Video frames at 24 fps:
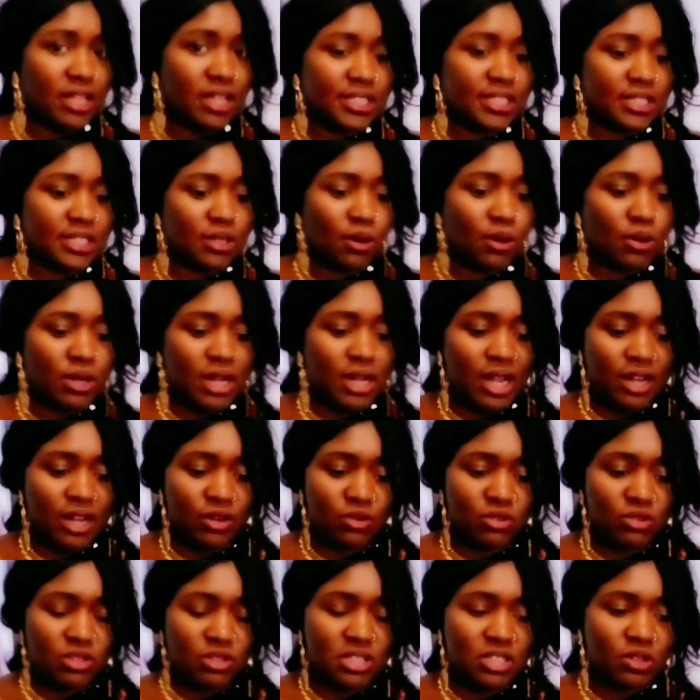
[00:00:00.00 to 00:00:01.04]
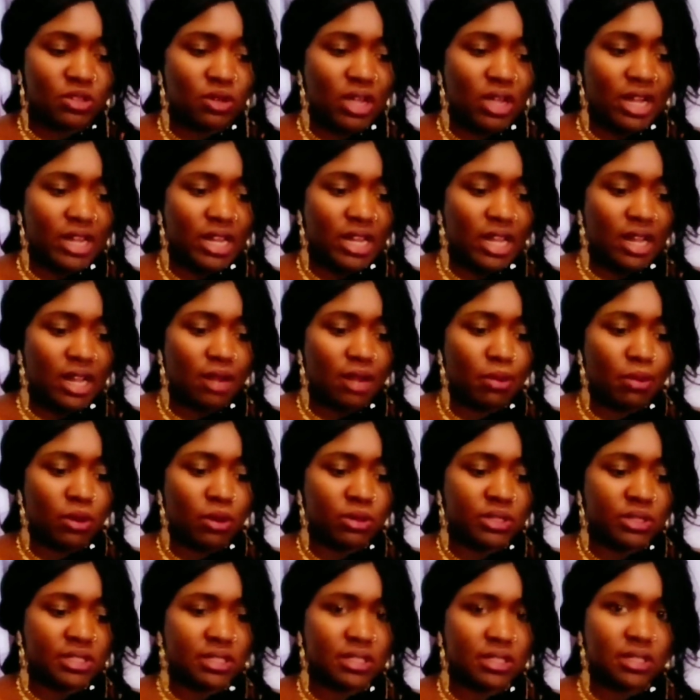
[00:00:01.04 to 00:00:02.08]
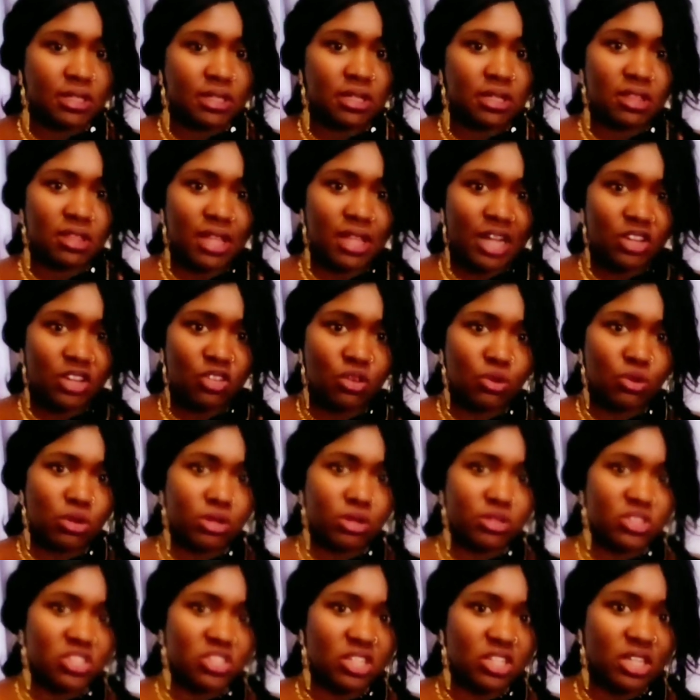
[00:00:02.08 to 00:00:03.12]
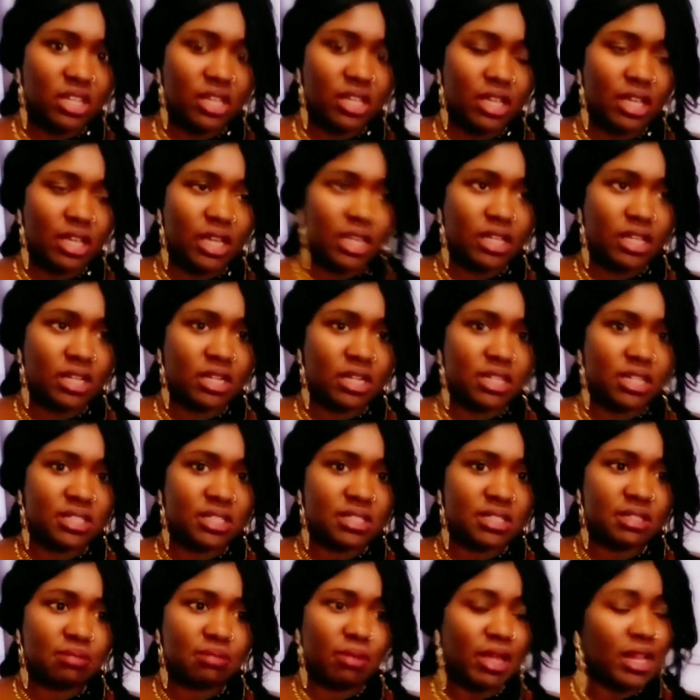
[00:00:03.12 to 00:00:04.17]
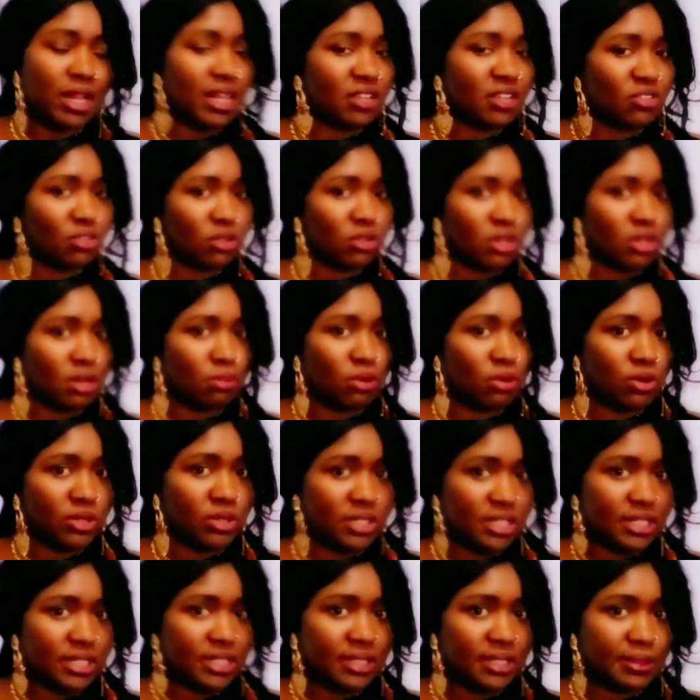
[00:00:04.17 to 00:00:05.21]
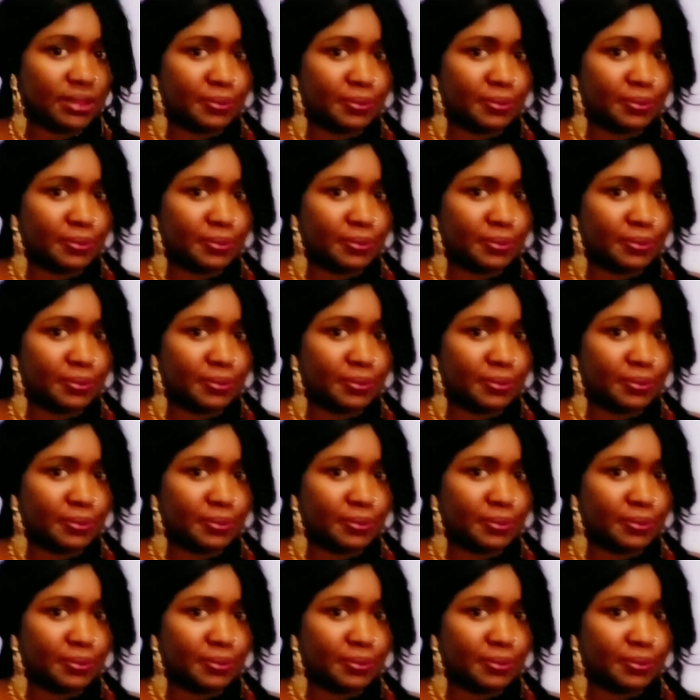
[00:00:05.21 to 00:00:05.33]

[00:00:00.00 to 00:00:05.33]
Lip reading: So I'd like to just talk a little about that eulogy and my lesson about it.